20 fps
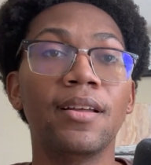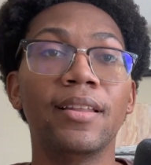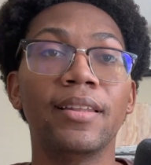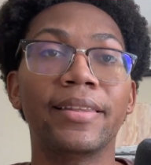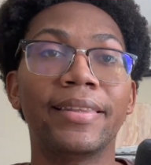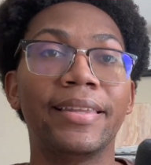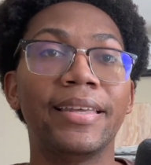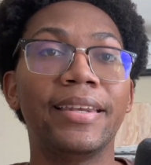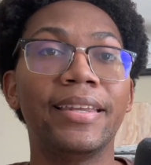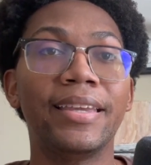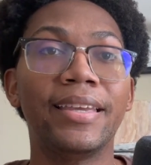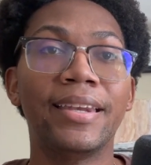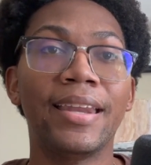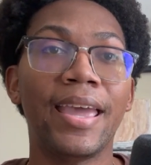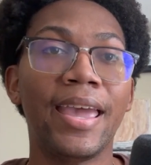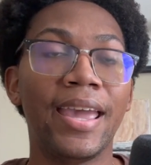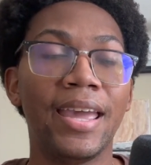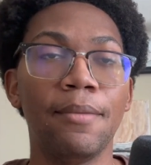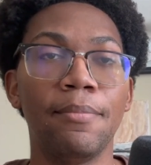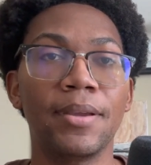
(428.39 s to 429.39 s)
Lydian,
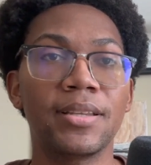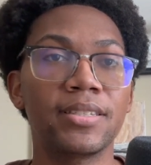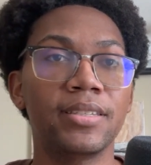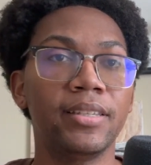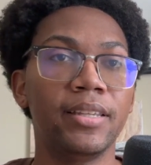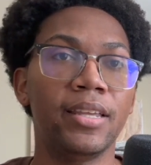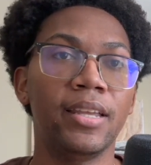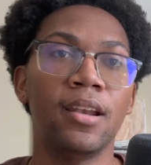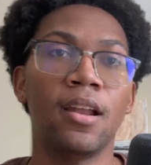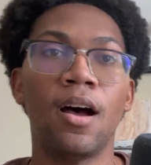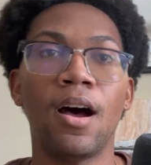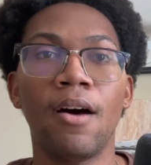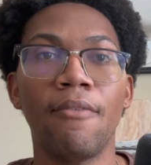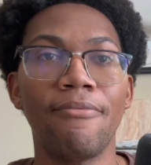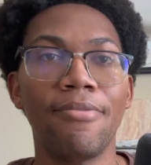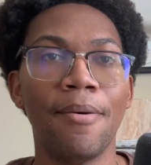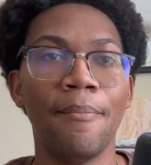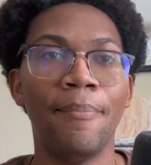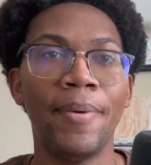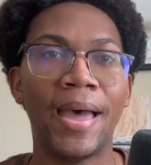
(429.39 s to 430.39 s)
and Mixolydian off
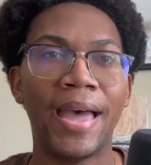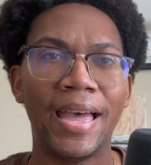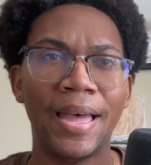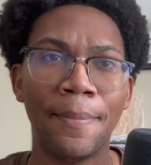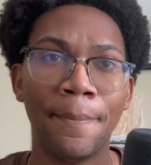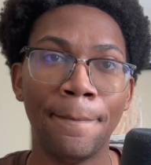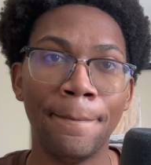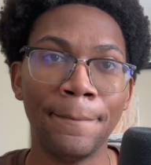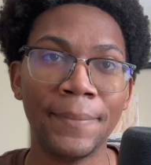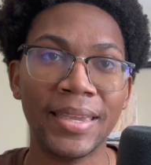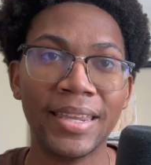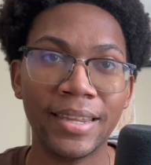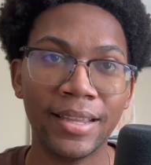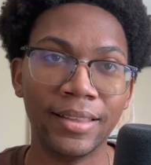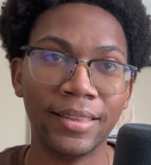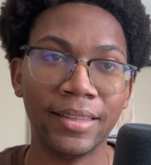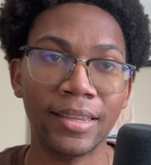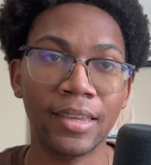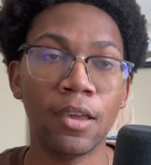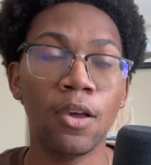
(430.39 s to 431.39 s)
the bat
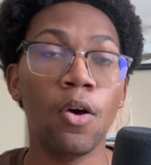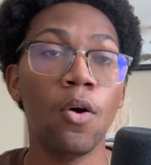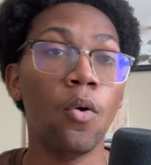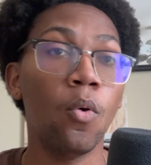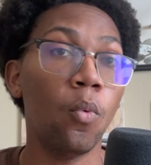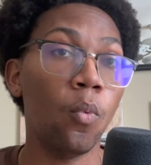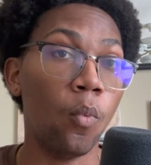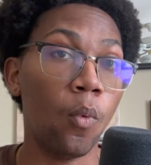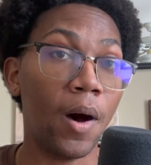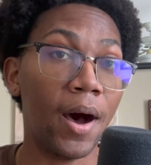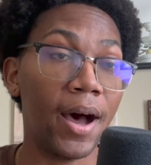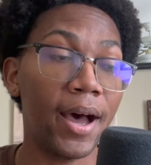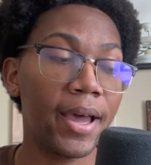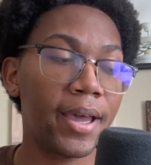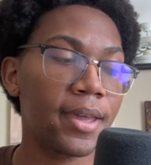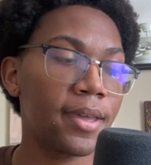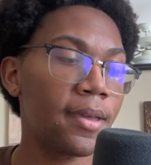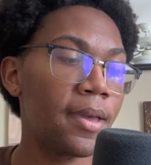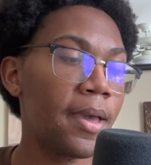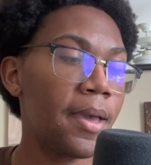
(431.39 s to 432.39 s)
immediately.
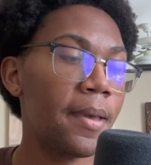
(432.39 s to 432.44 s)
Why?